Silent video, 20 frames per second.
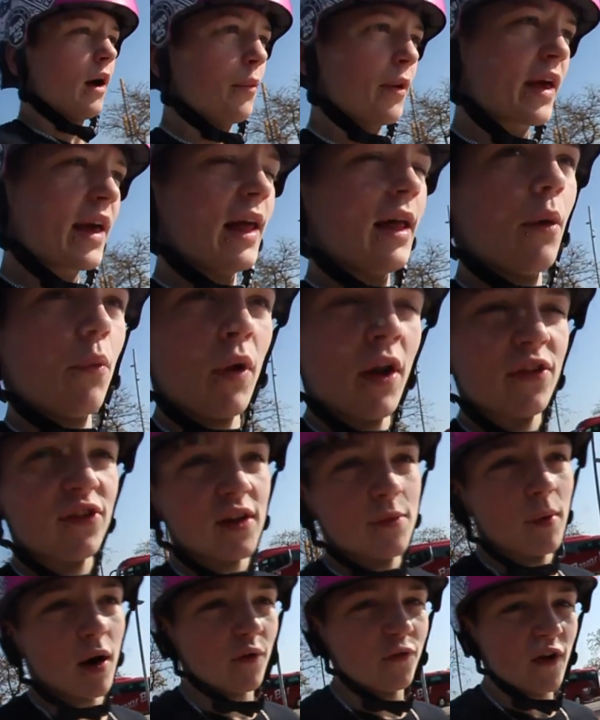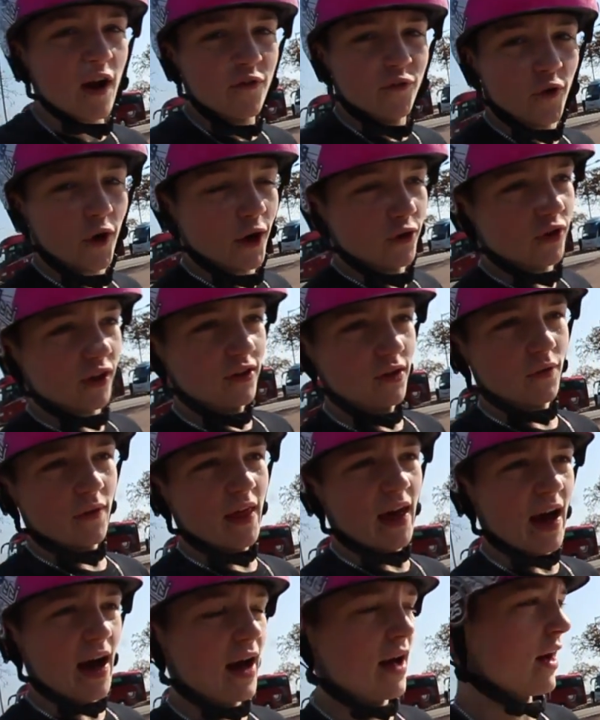I'm gonna get like uh, one or two more 540 tricks over
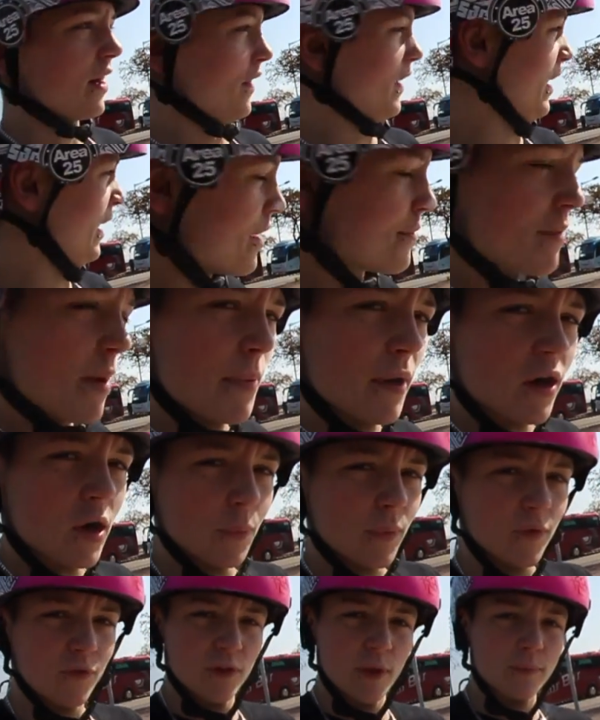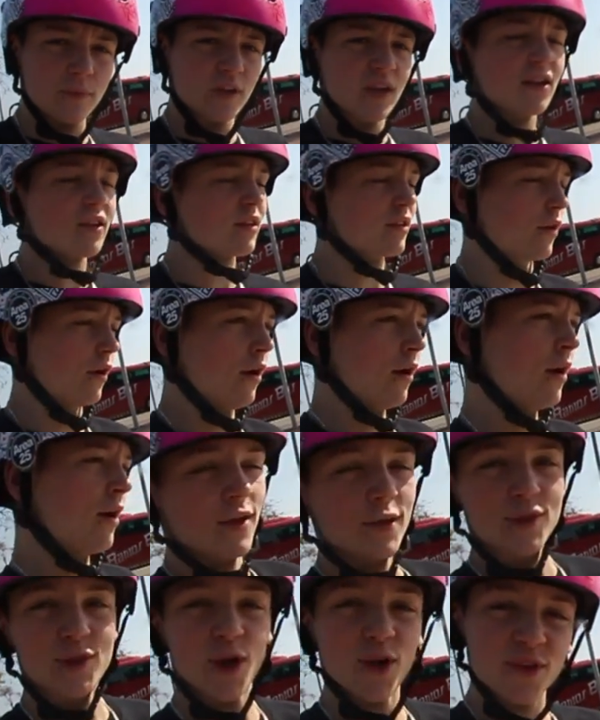that, and then maybe a couple flip tricks, so
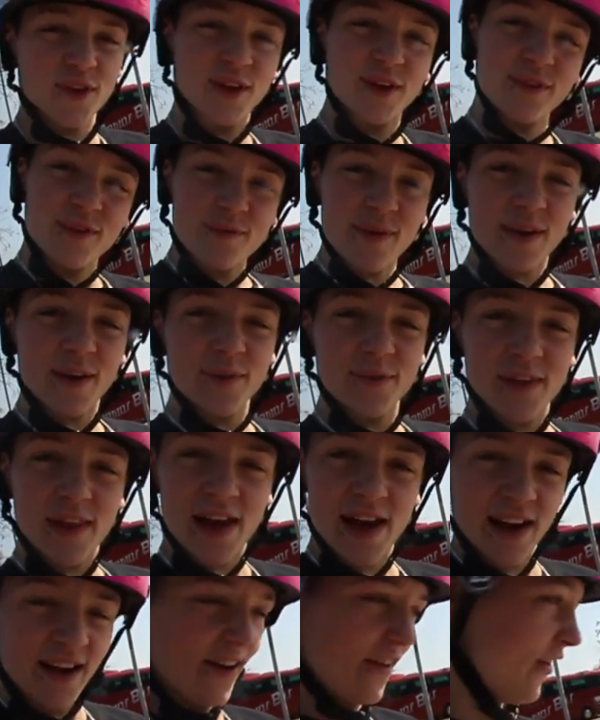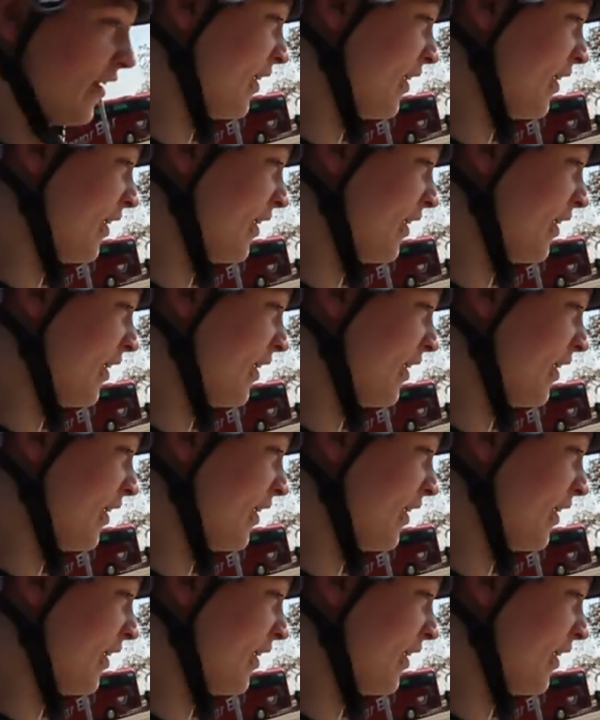Sean's gonna run back over there now.